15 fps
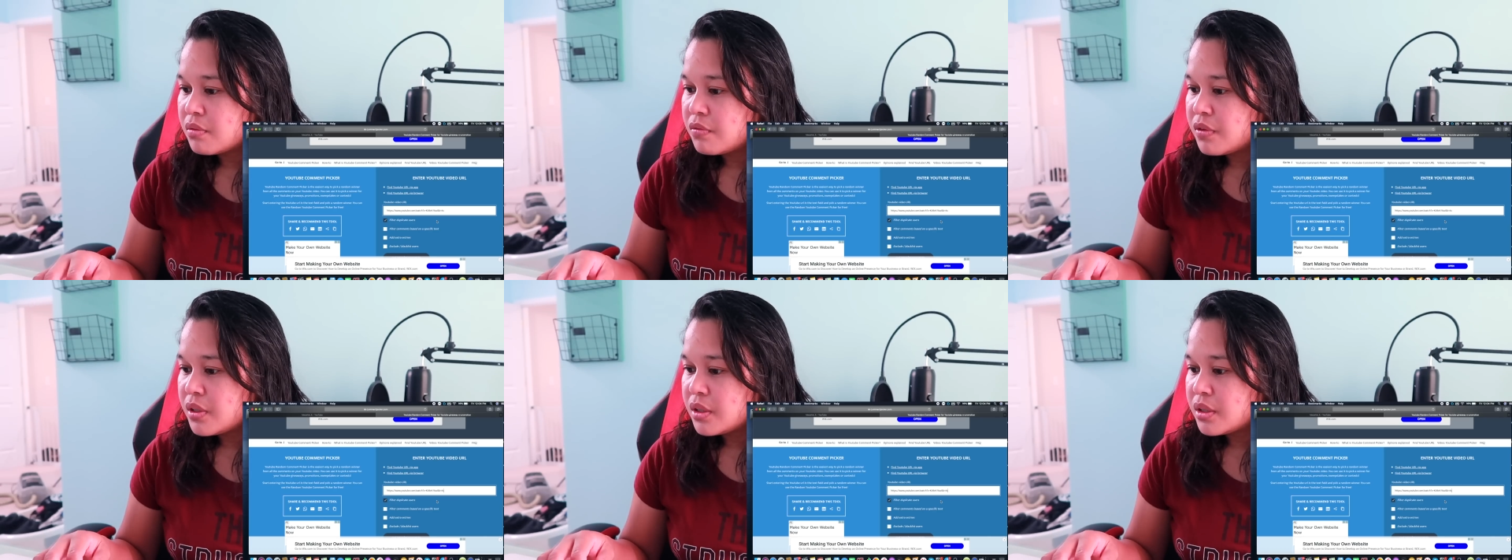
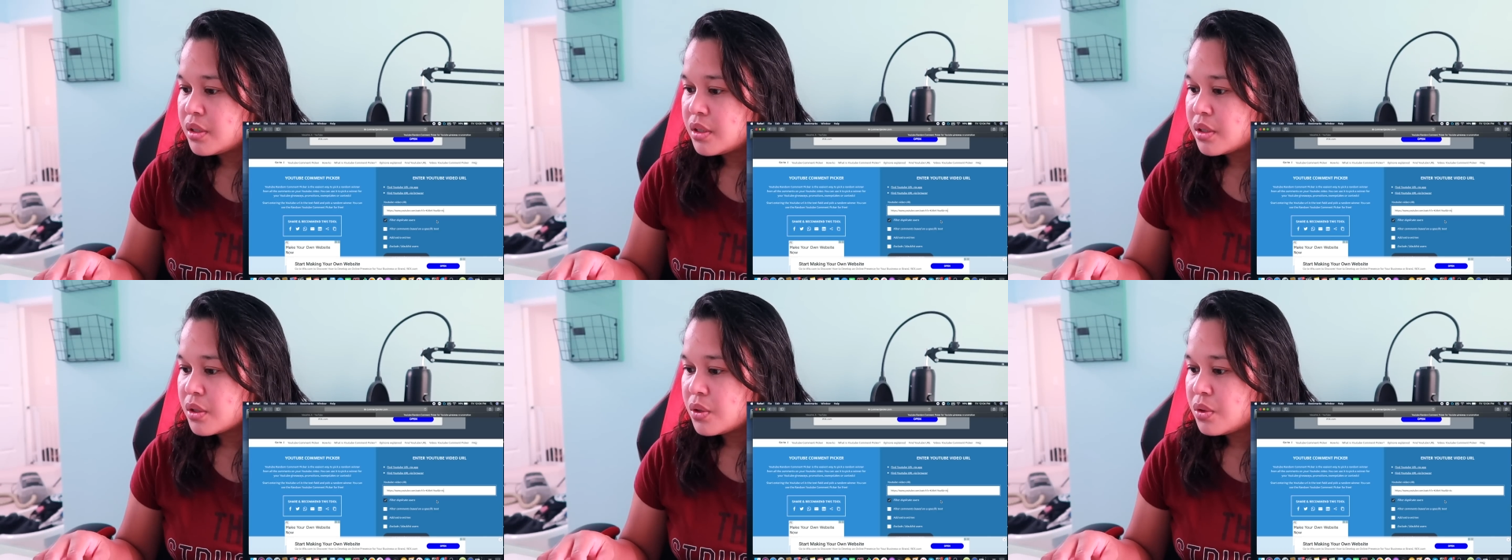
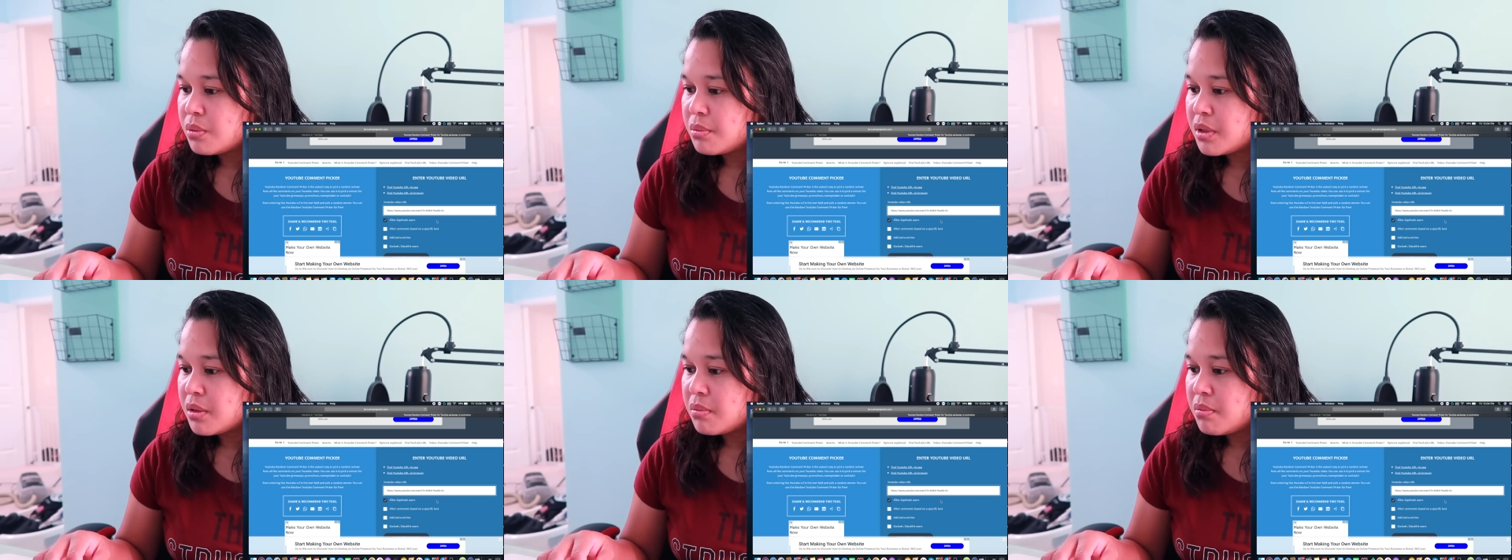Filter
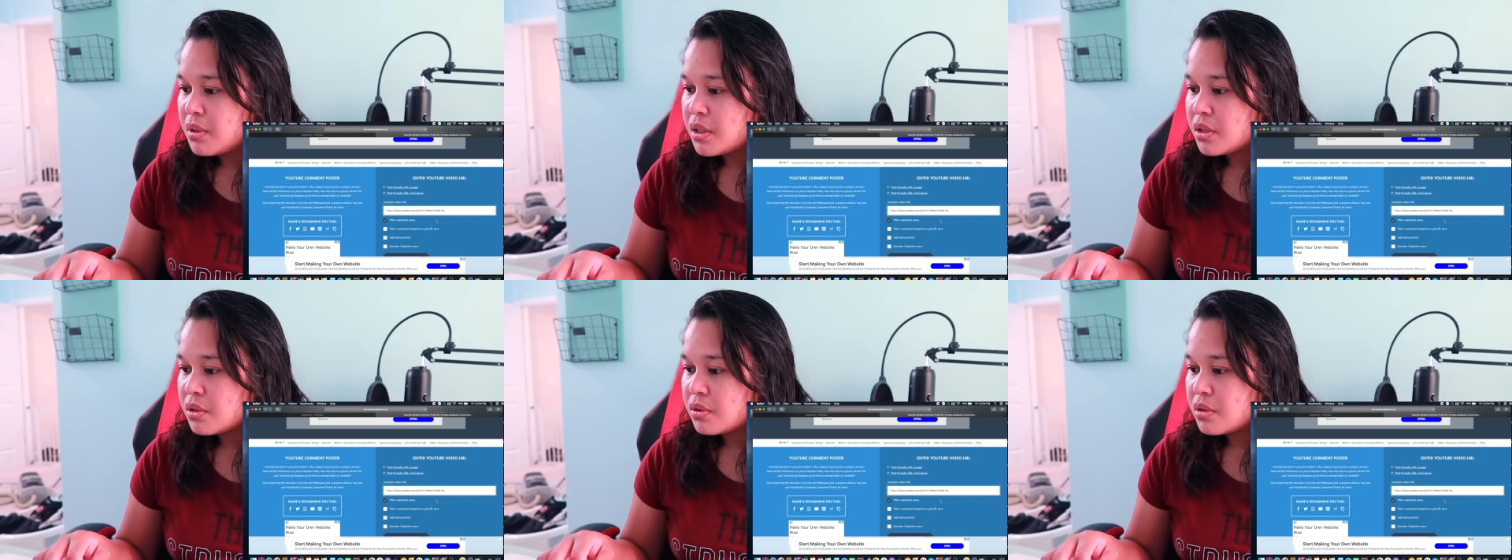comment
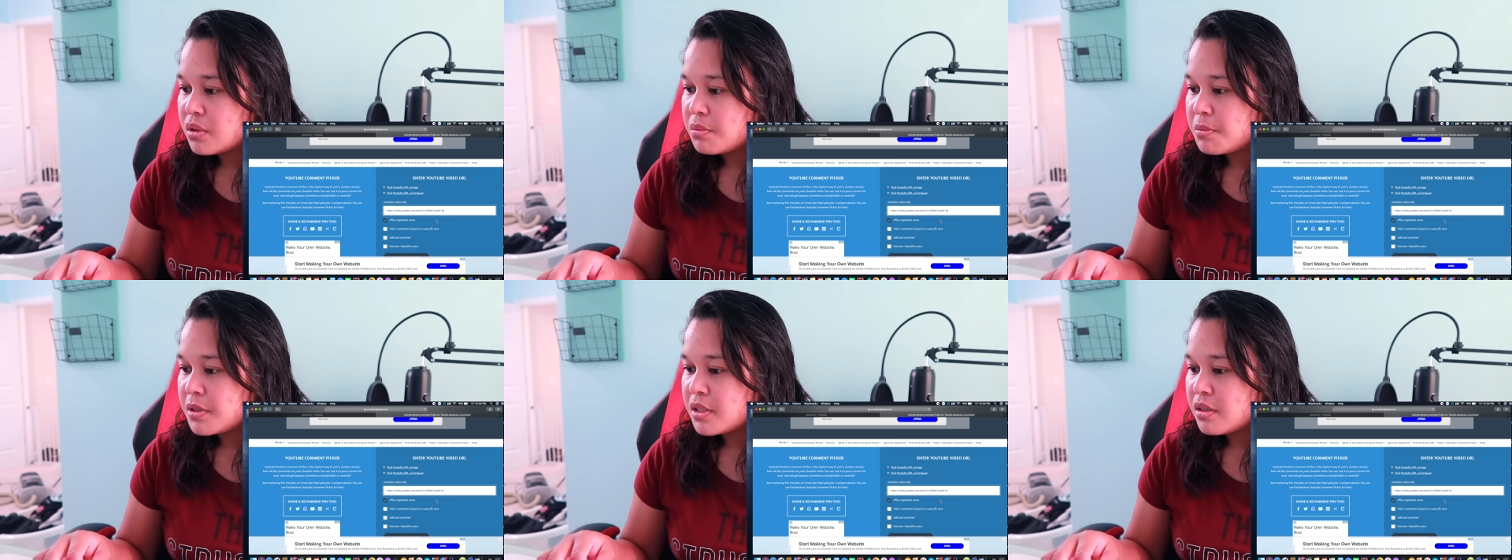based on
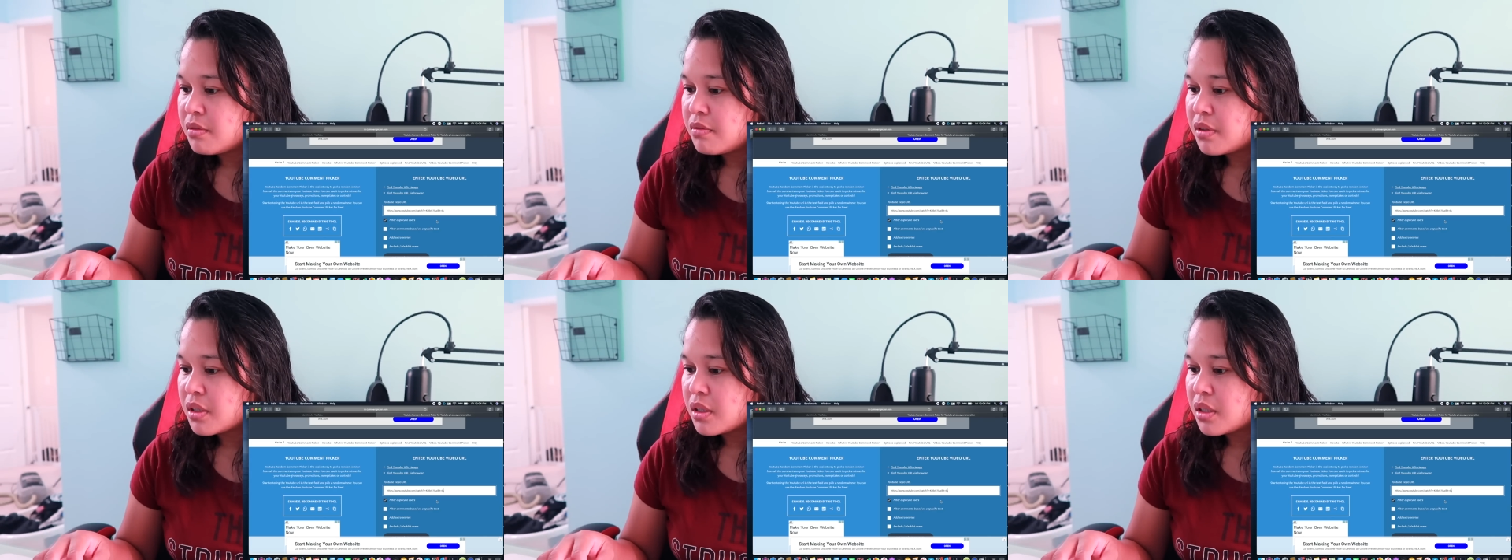
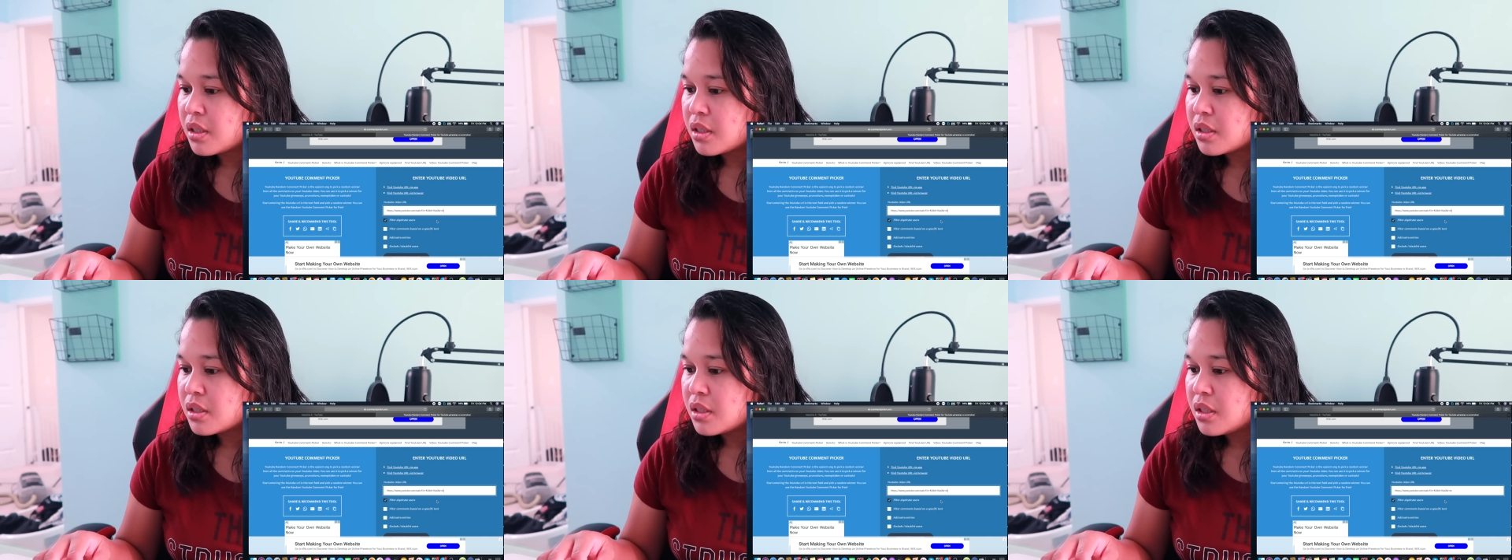specific
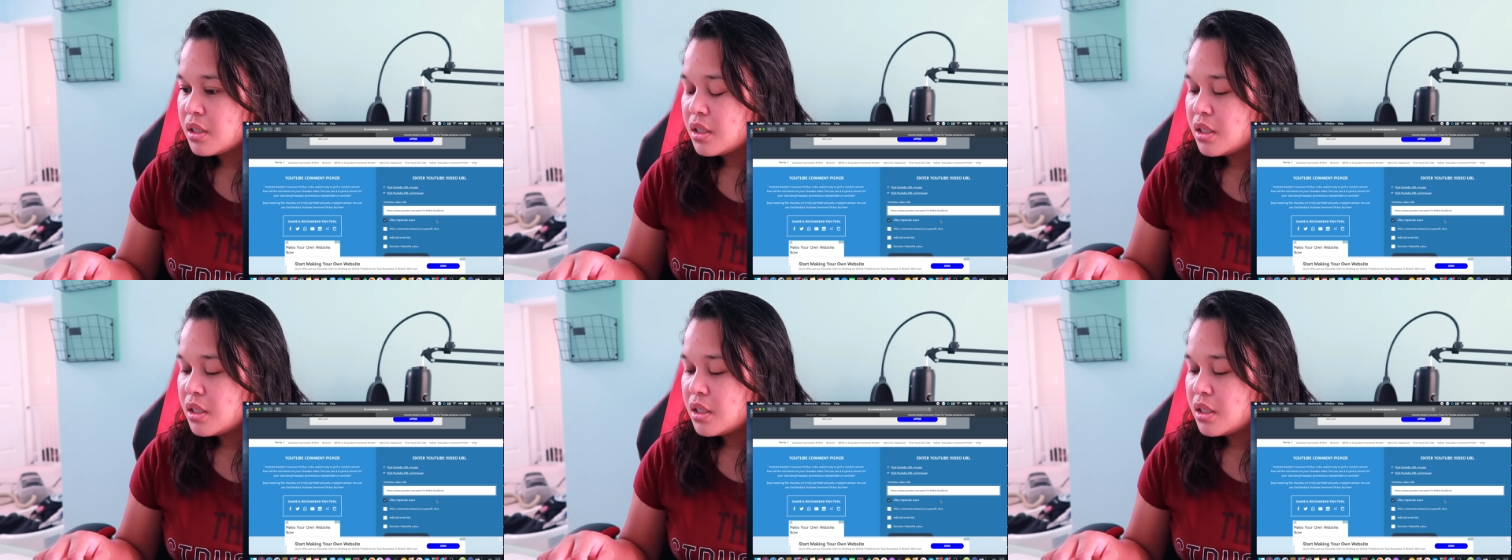text.